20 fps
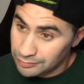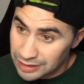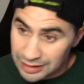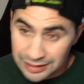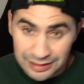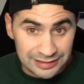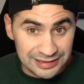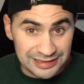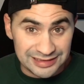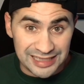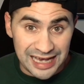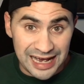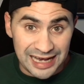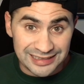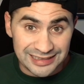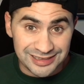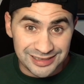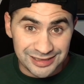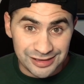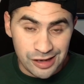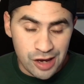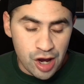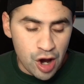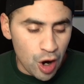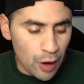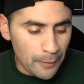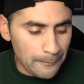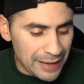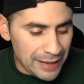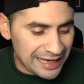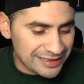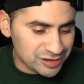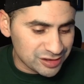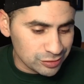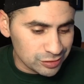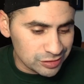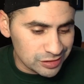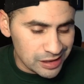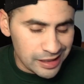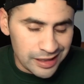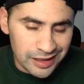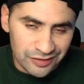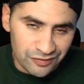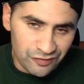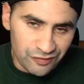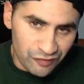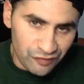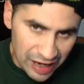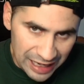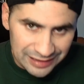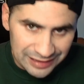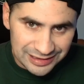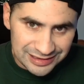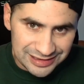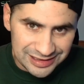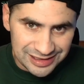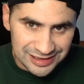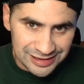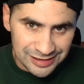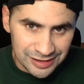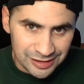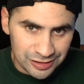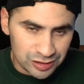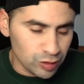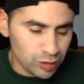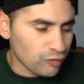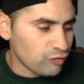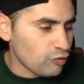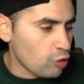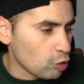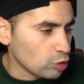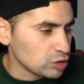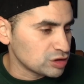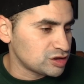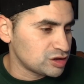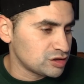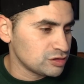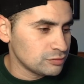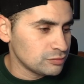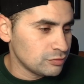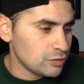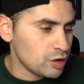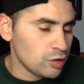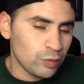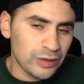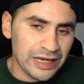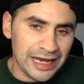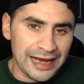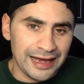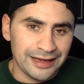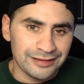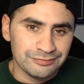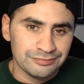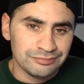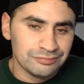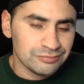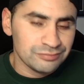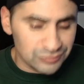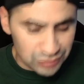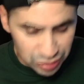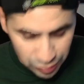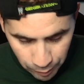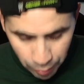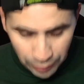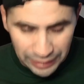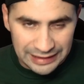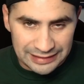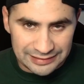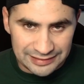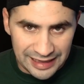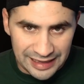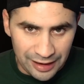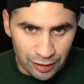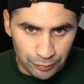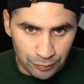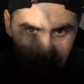These guys are masters in violence, so of course, we had to break it down.